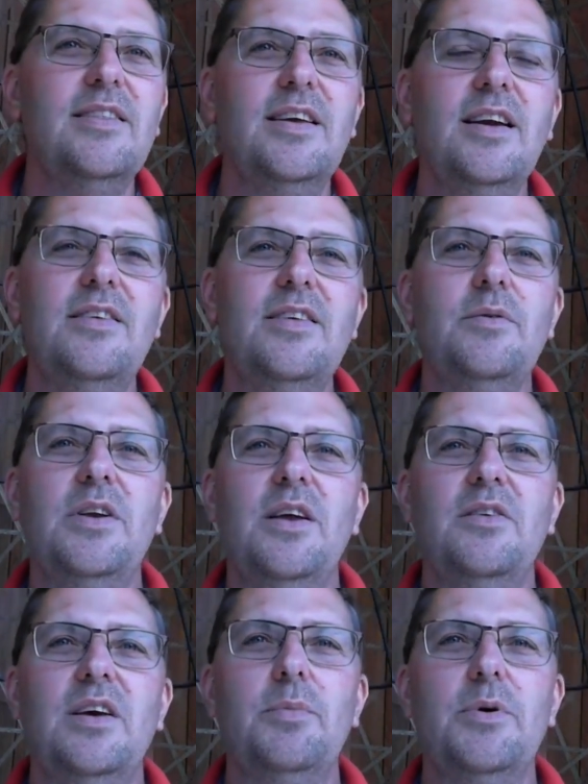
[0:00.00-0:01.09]
The only thing we
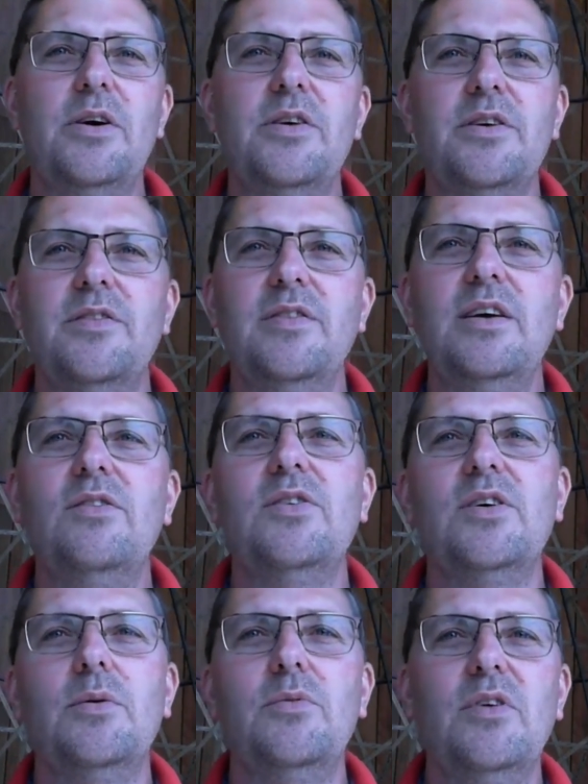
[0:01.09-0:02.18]
need to keep an eye on in these
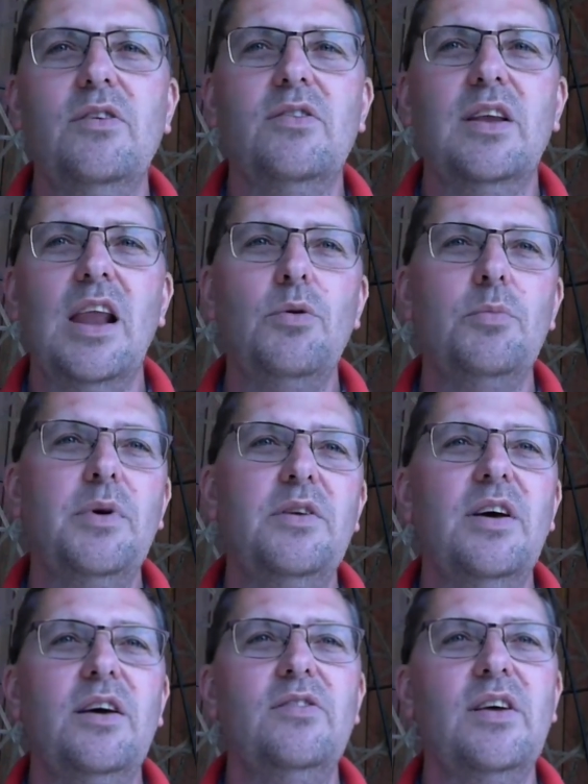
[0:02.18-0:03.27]
times is the lower
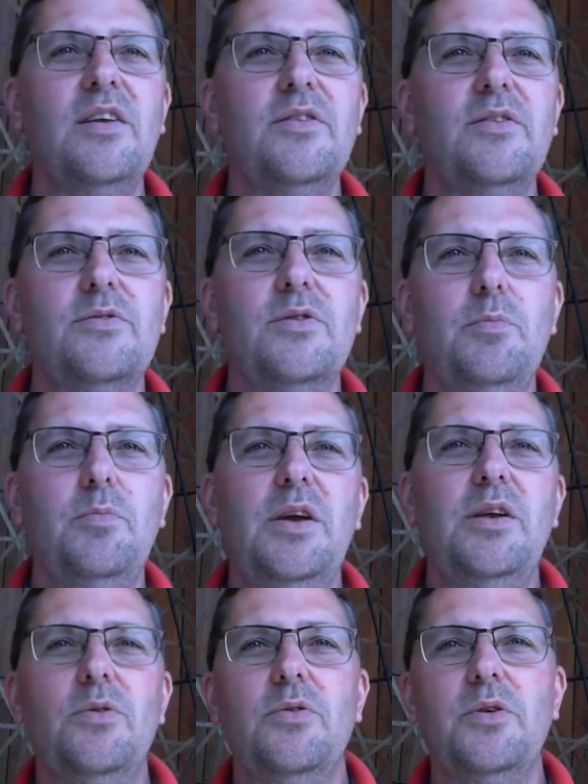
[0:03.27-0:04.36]
midday sun through the
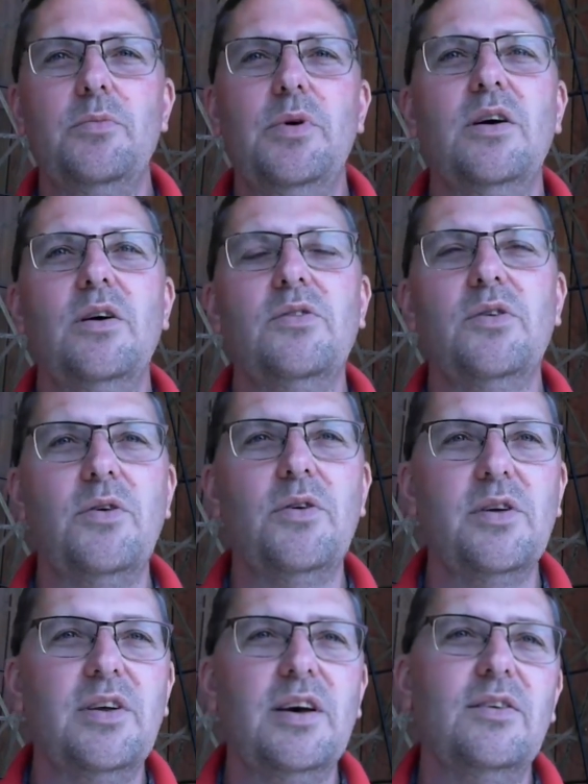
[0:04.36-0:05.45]
big northern windows on
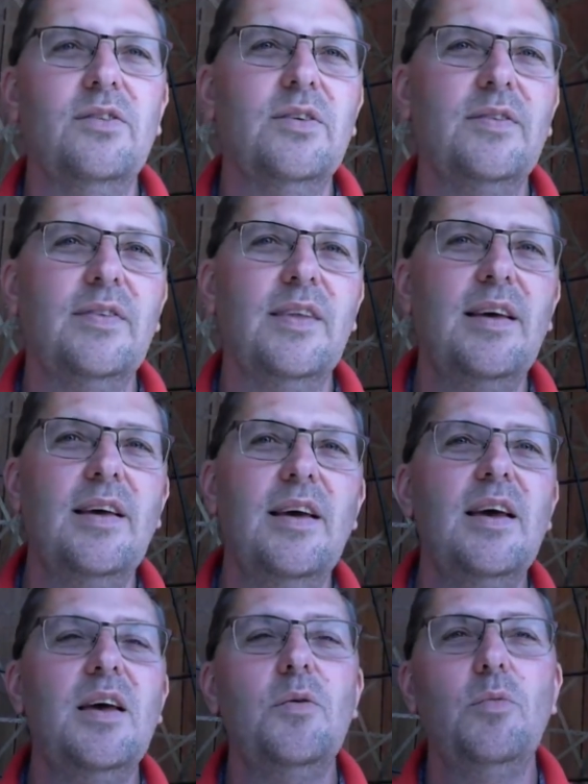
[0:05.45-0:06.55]
hotter days.
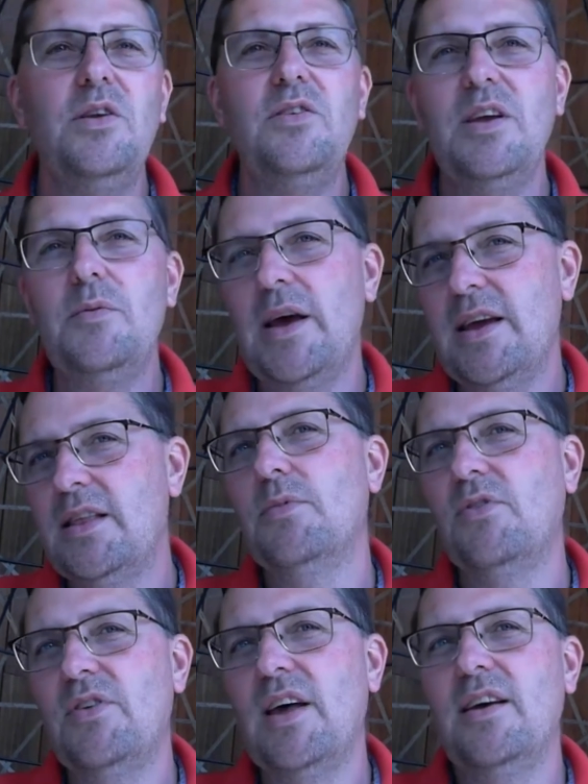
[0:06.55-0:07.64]
We did make the
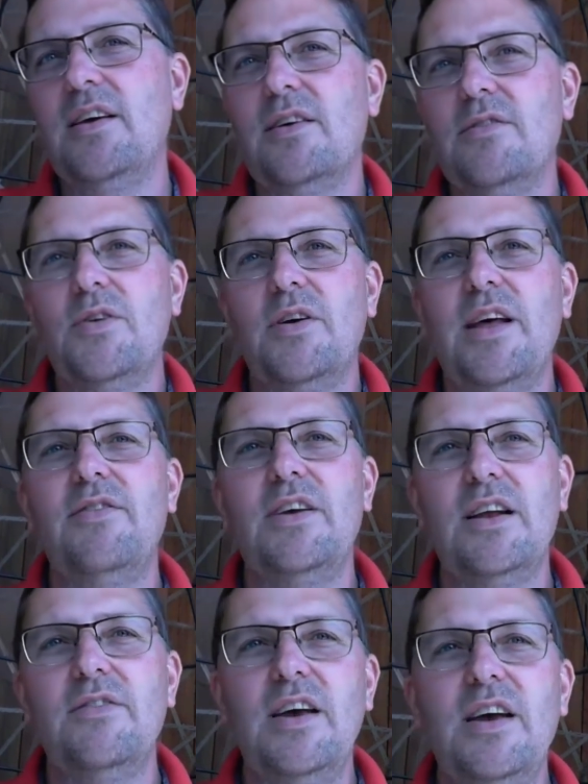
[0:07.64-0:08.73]
mistake of not
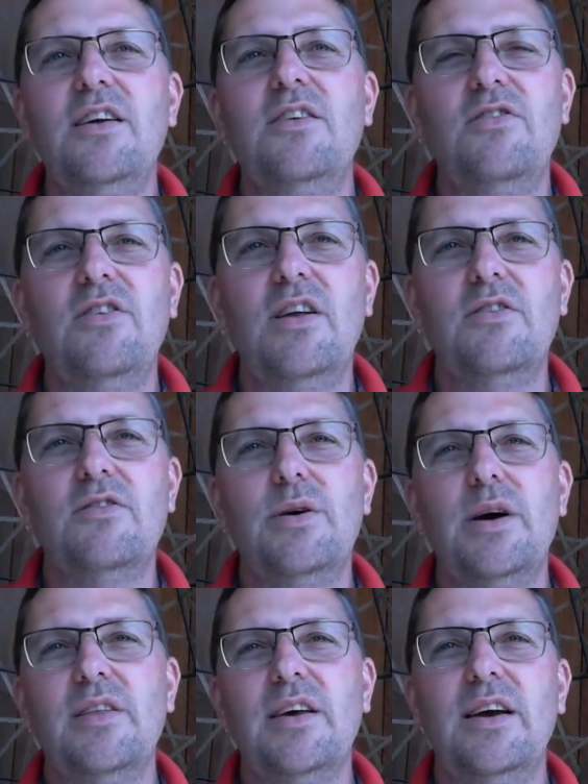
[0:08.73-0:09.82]
having enough air conditioning
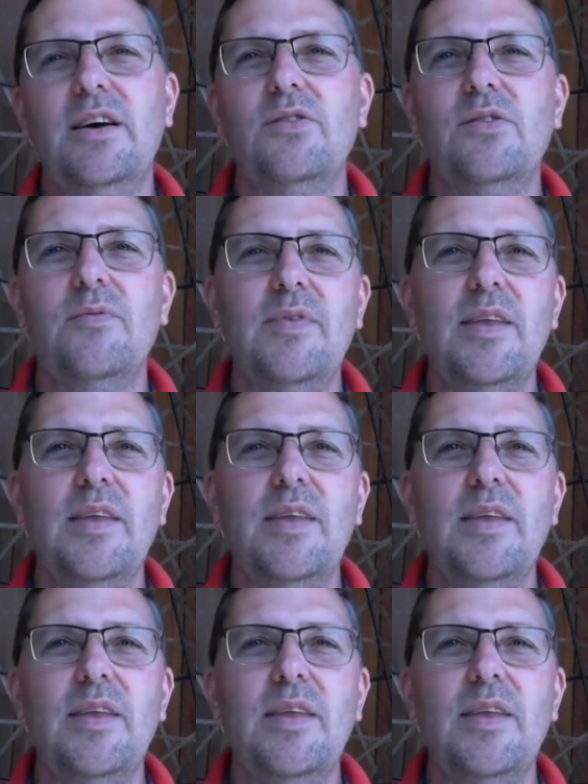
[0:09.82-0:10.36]
throughout the house.